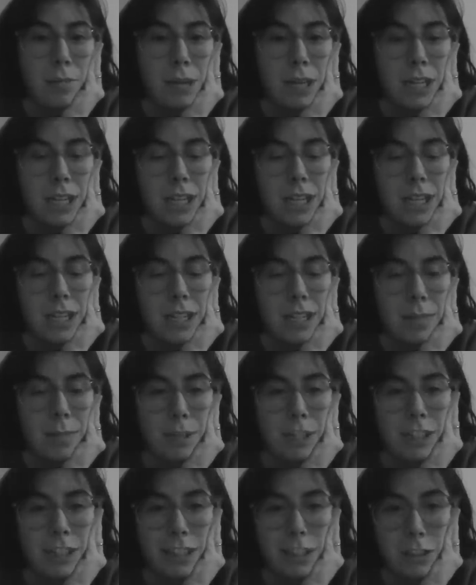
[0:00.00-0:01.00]
Please
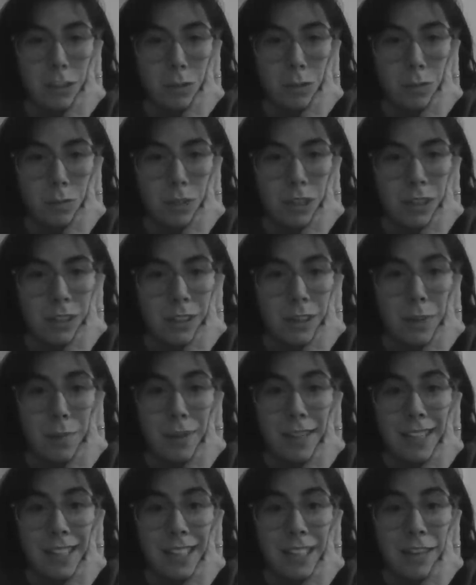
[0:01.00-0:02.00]
be gentle with me in the
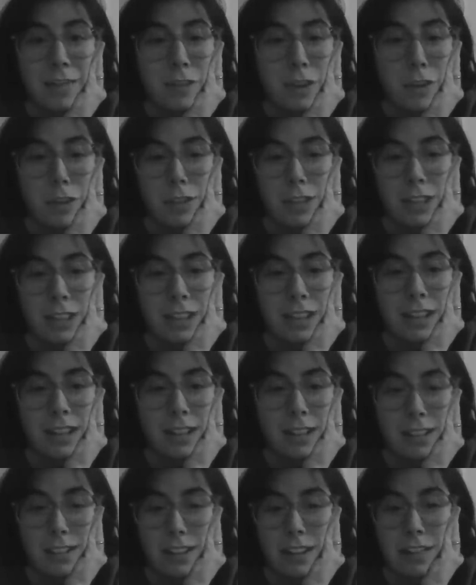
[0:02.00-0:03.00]
comments if you think that
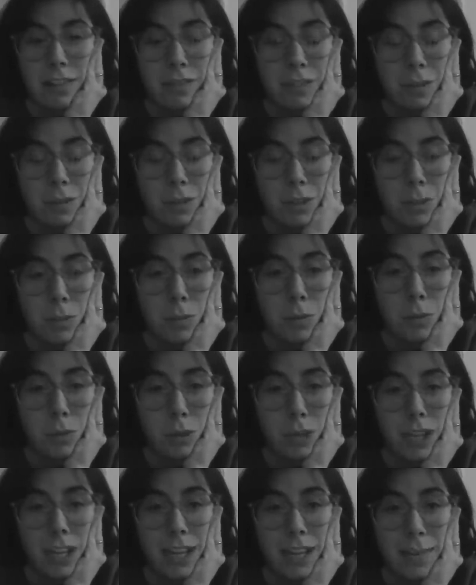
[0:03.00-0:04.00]
last outfit was
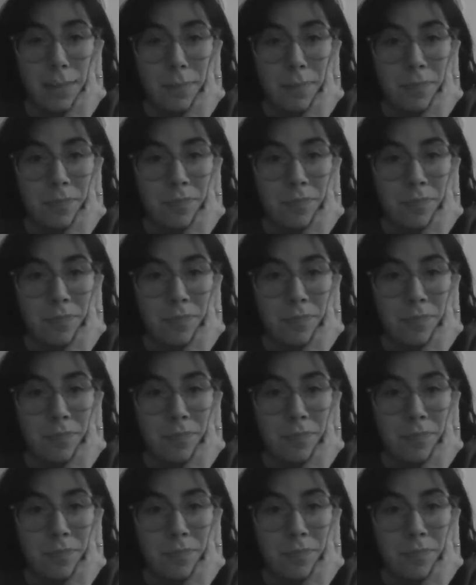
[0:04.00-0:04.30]
appalling.